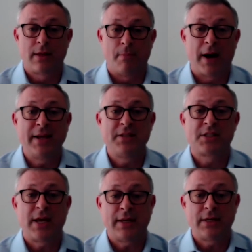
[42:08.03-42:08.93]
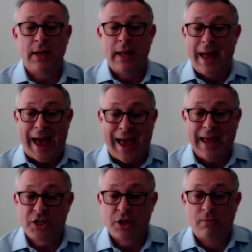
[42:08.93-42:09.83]
the mindset,
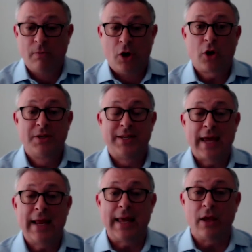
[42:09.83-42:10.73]
and to look daily.